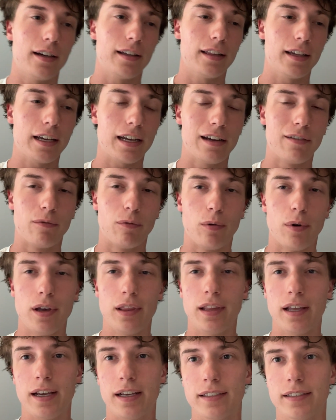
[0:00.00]
I think I have one
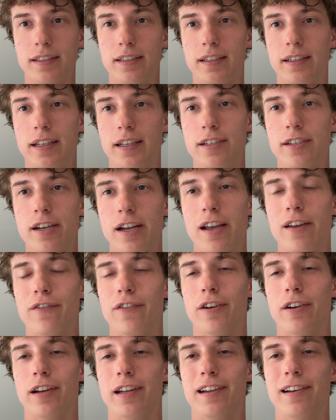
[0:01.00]
last ditch
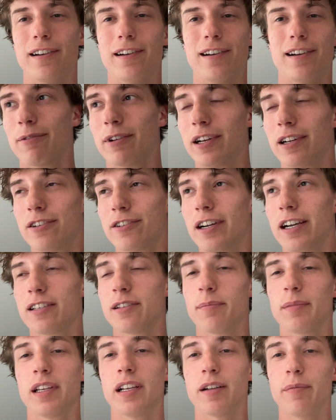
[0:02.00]
effort here. I'm gonna try
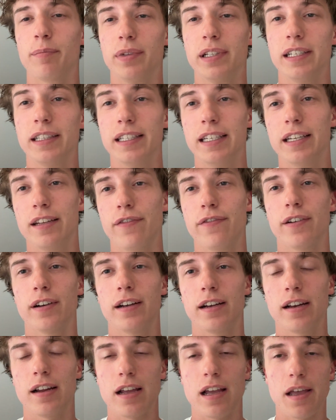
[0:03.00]
something completely different.
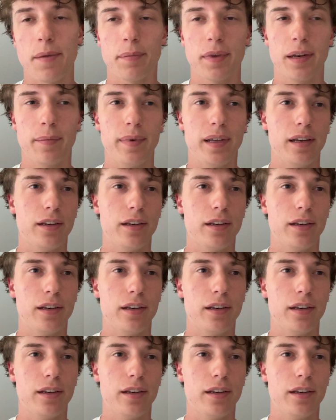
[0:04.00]
I'm gonna be